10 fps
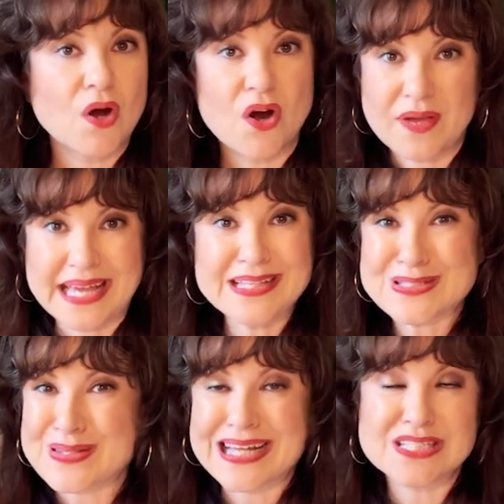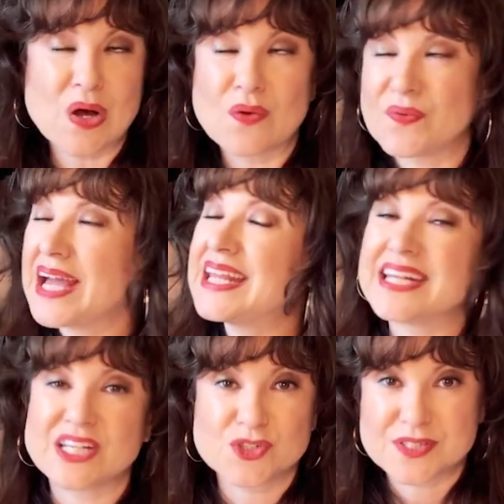Okay, so that's already
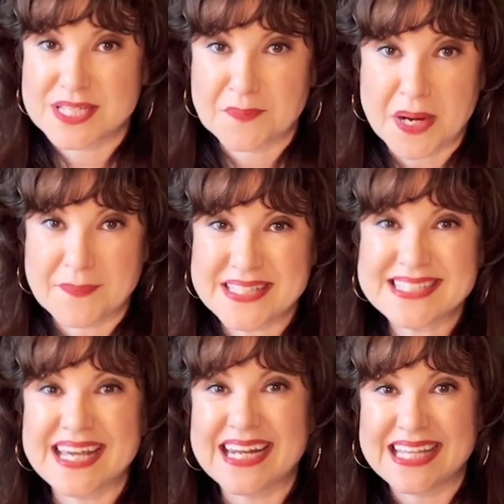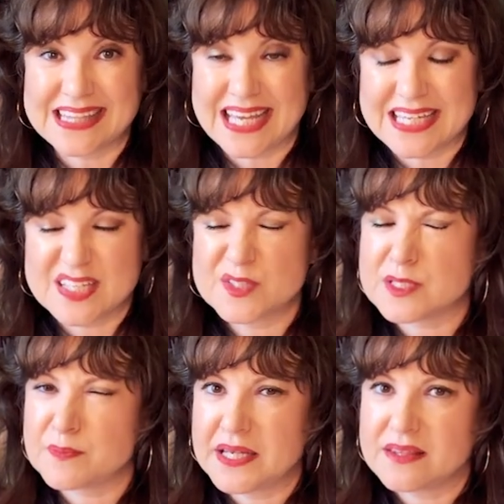an interesting premise, and I like it,
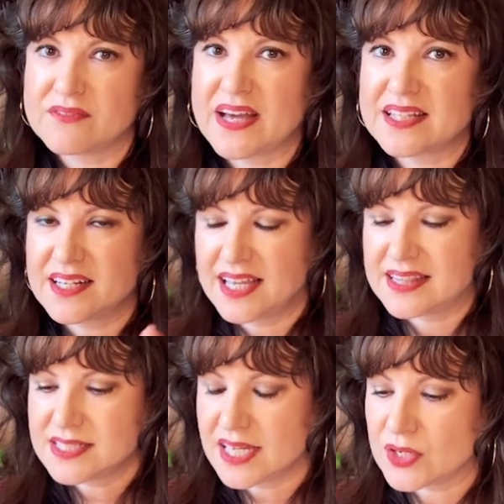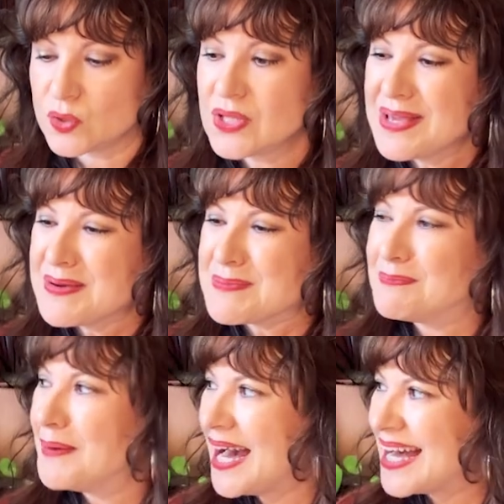despite the fact that I hate the title.
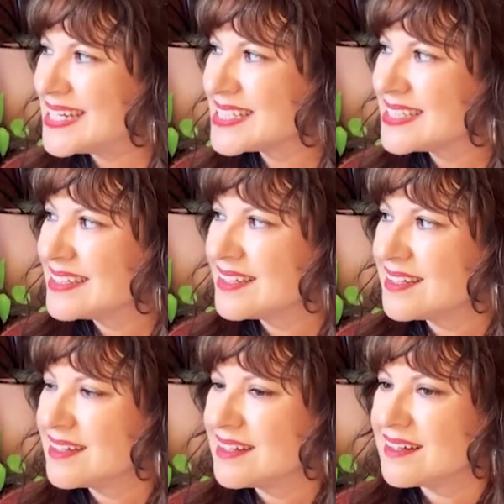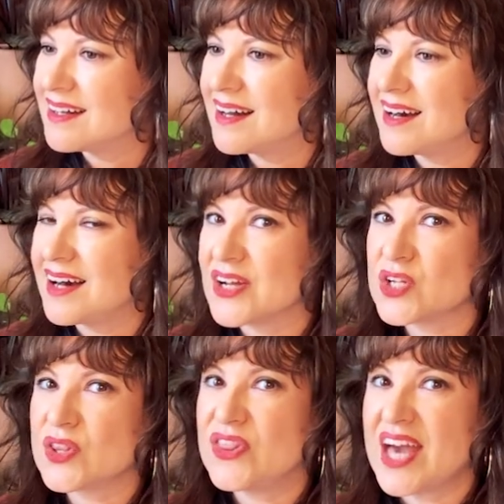But
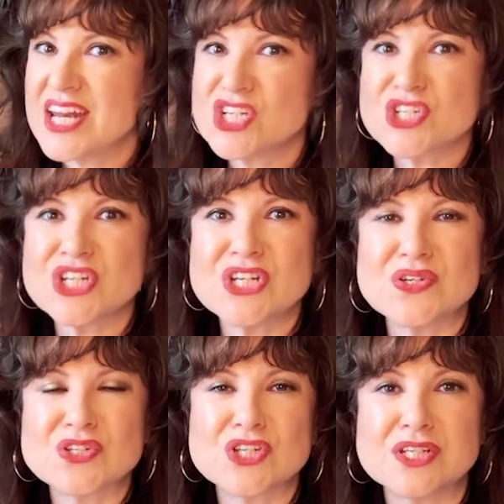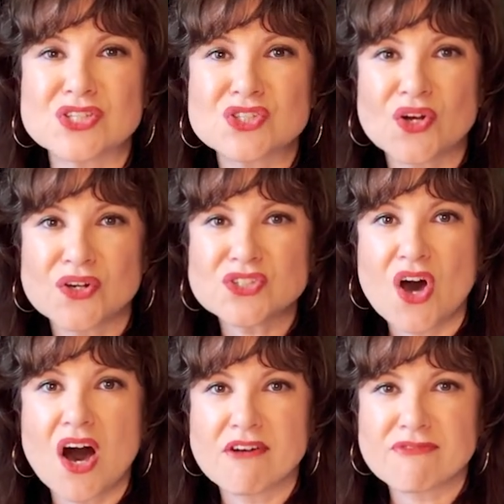then she starts
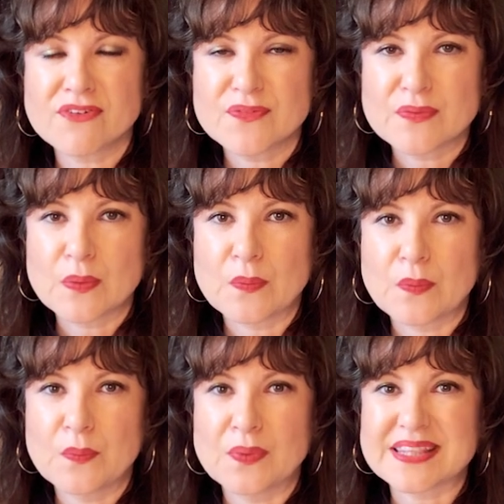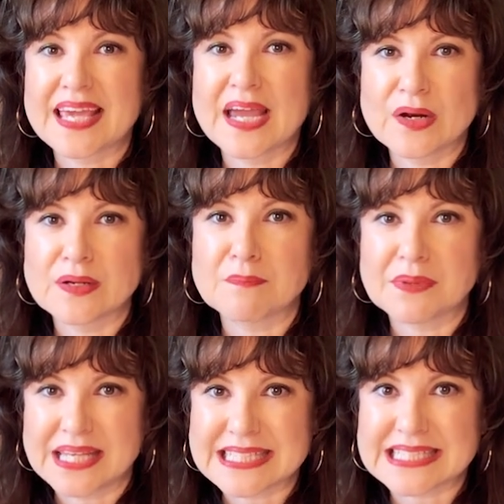off with Karen
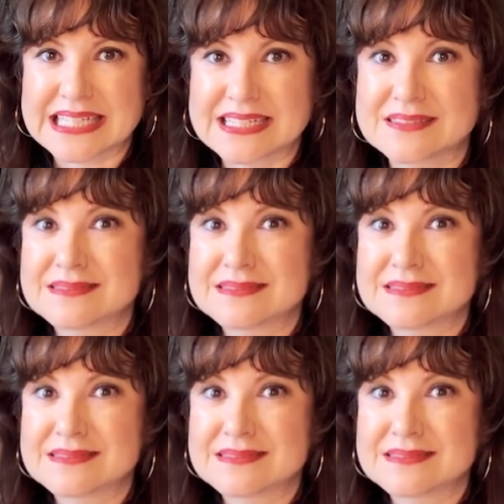Blixen.